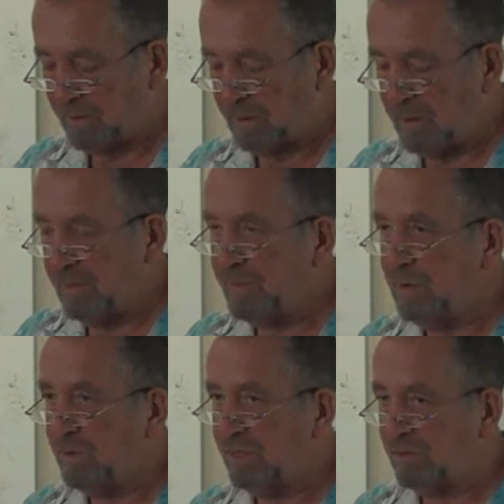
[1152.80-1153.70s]

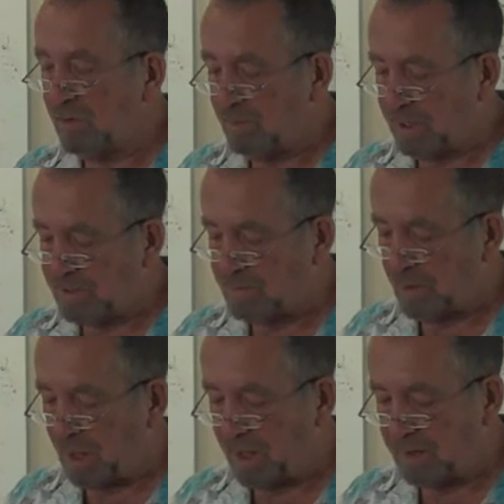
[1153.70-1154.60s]
Stefan, however,
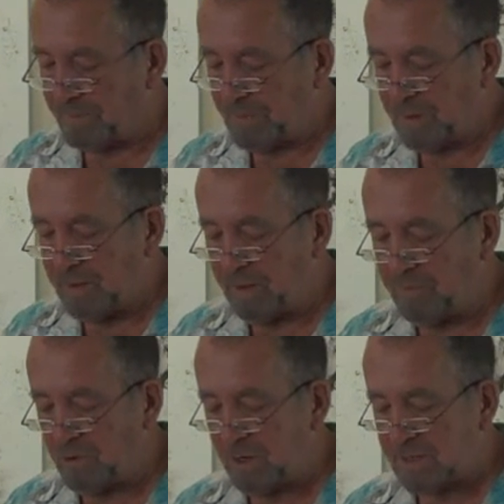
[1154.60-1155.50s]
who had been
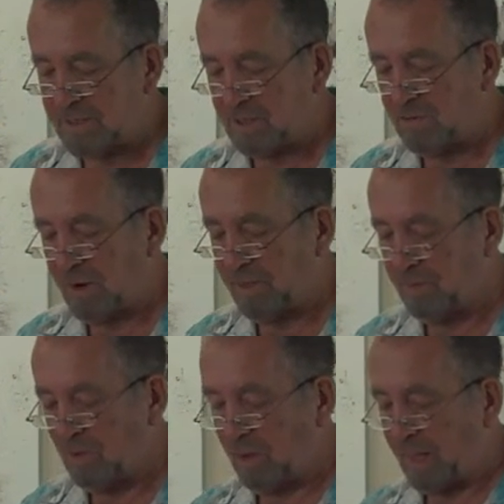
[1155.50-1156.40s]
hiding in the
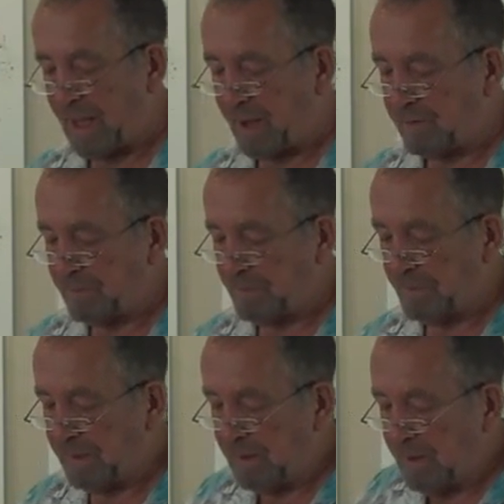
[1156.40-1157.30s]
closet, hadn't
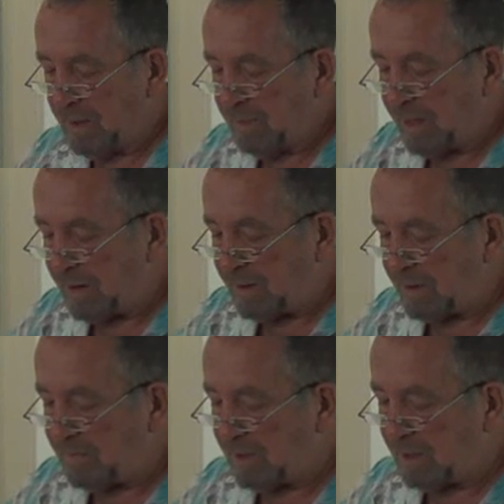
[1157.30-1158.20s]
heard them say
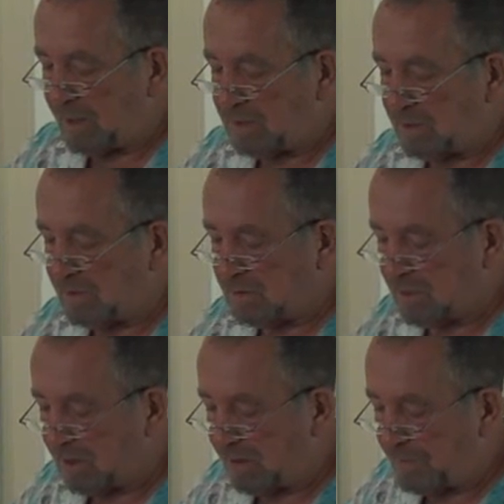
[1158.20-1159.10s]
this.
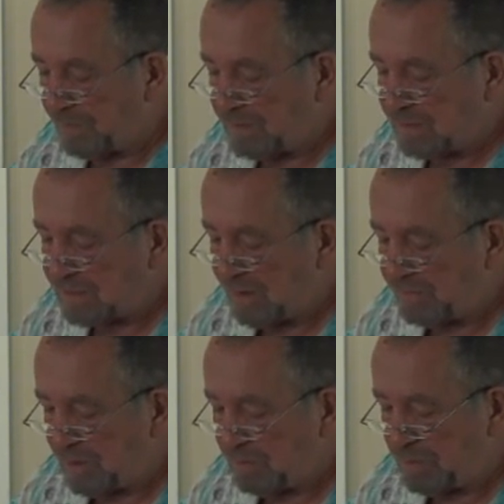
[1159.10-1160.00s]
There were 6
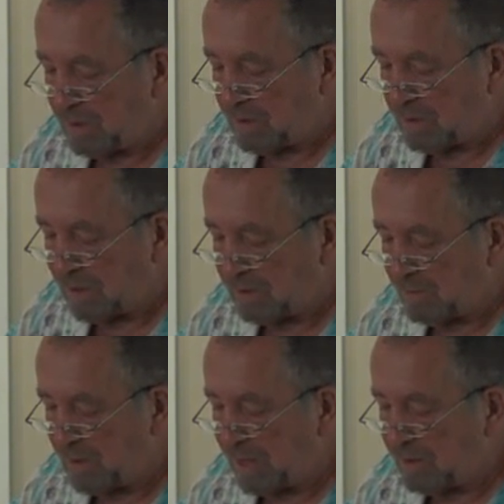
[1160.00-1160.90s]
drugs on his
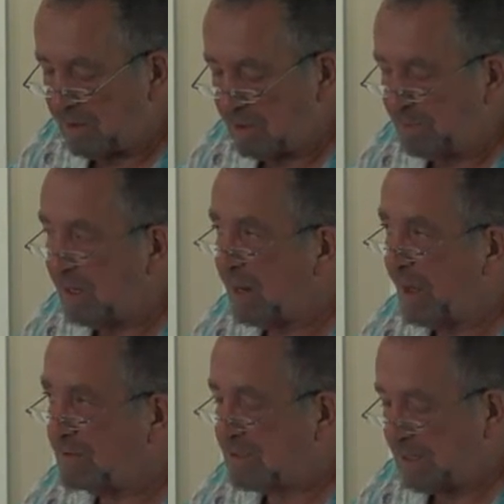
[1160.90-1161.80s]
shopping list. They all
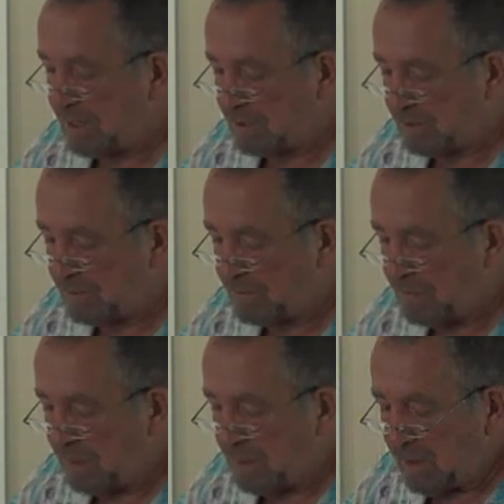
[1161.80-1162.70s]
had different effects,
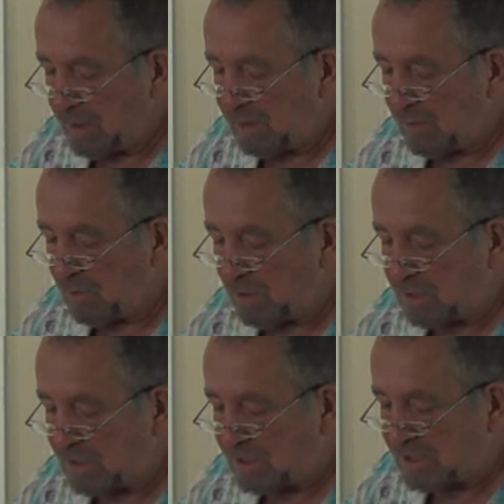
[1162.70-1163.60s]
and they were all
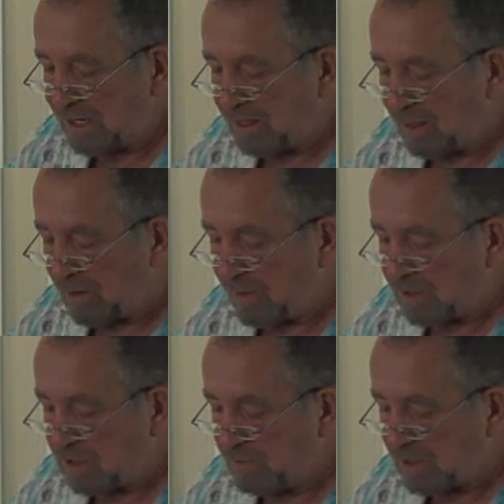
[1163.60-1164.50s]
extremely addictive.
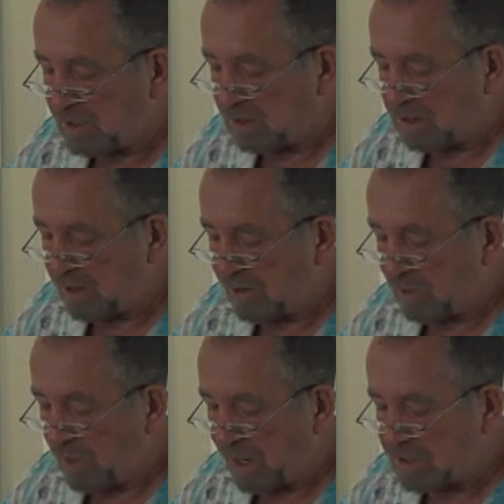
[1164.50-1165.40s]
He went
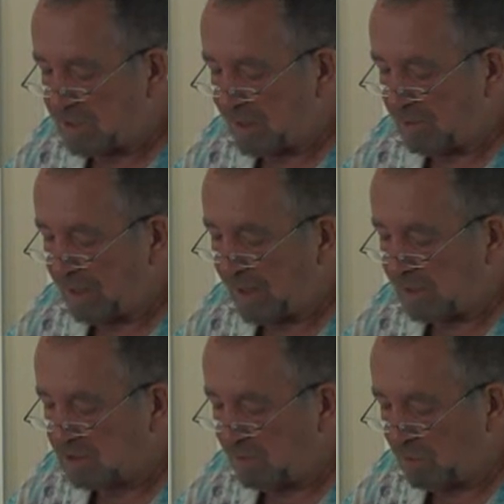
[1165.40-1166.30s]
through them in his mind.
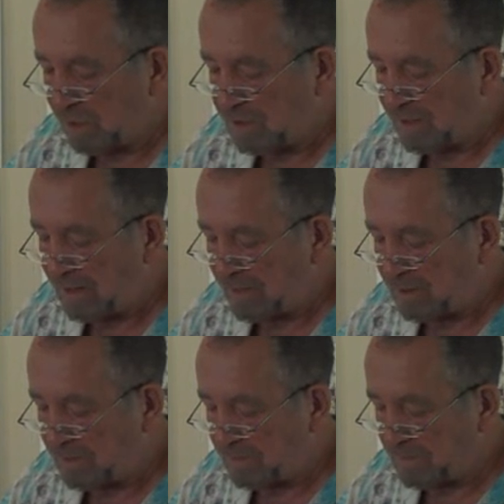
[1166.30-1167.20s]
He, of
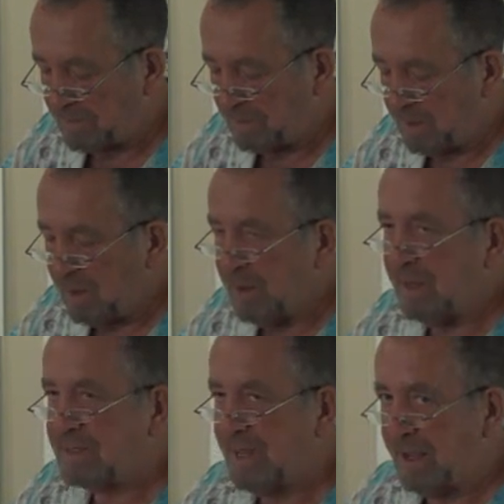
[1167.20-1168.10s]
course, had tried them all
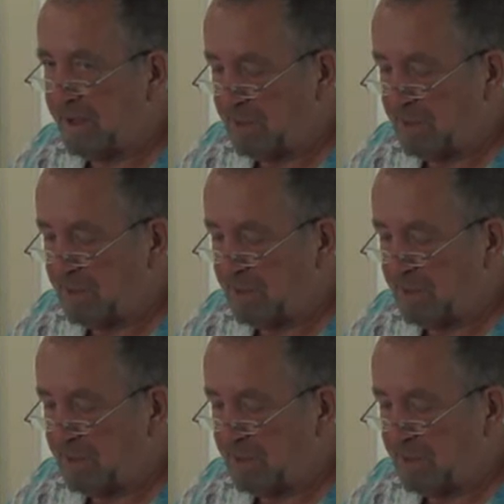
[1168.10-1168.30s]
out.